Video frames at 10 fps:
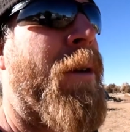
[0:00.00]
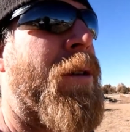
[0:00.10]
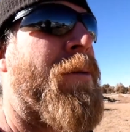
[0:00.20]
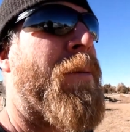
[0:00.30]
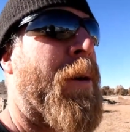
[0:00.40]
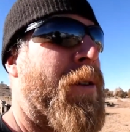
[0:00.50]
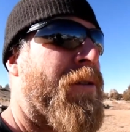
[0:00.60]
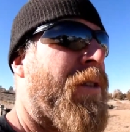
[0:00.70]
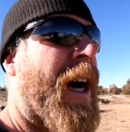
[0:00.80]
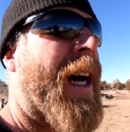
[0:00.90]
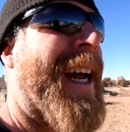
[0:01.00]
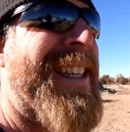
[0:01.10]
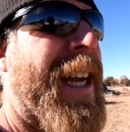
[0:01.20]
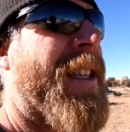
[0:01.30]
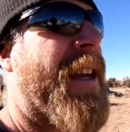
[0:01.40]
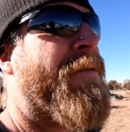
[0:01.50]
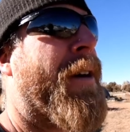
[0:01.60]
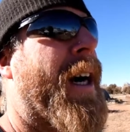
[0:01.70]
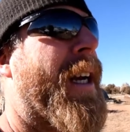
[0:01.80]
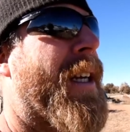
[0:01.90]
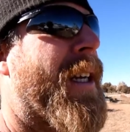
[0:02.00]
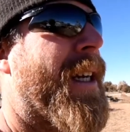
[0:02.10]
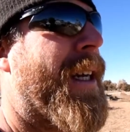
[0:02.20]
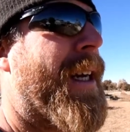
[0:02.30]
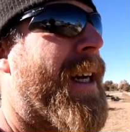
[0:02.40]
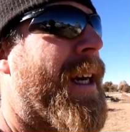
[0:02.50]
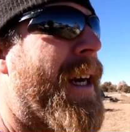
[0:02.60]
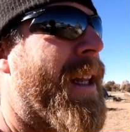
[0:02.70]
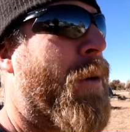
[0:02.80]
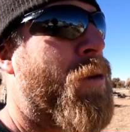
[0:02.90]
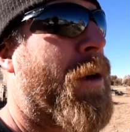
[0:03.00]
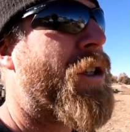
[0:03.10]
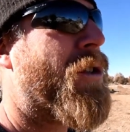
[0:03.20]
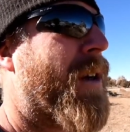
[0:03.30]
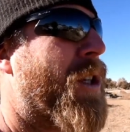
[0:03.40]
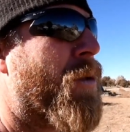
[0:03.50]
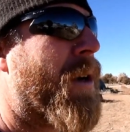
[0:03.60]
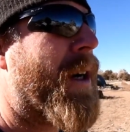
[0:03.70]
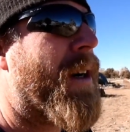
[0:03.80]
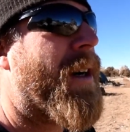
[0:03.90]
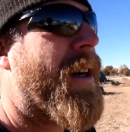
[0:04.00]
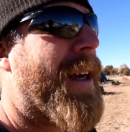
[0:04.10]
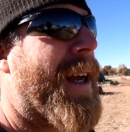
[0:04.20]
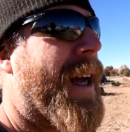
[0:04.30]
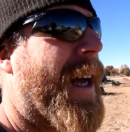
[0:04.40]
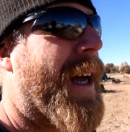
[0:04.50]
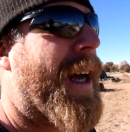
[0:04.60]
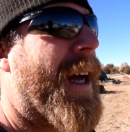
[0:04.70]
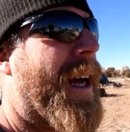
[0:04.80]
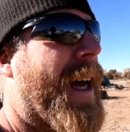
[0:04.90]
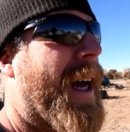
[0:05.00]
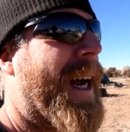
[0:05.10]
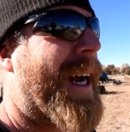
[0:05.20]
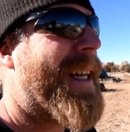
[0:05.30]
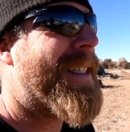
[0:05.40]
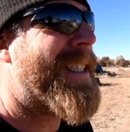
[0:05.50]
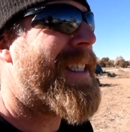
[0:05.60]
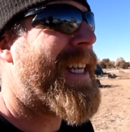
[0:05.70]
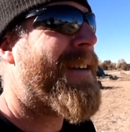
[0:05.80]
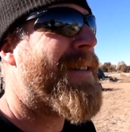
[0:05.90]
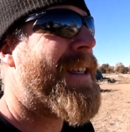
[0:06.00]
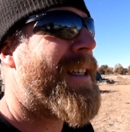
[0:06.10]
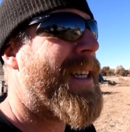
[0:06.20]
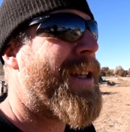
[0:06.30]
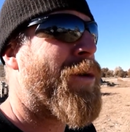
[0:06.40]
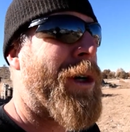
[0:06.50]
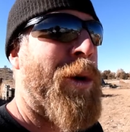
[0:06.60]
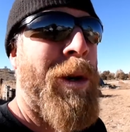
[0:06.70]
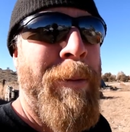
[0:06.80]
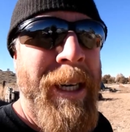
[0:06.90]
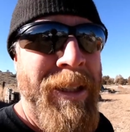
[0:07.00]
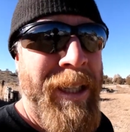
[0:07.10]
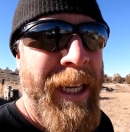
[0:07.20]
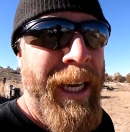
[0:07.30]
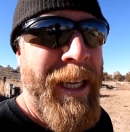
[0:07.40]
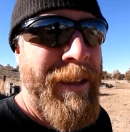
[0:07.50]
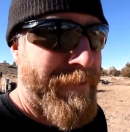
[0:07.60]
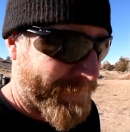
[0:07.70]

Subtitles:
was fine. I say fine. There was one stretch where I got 7 3/4 miles to the gallon,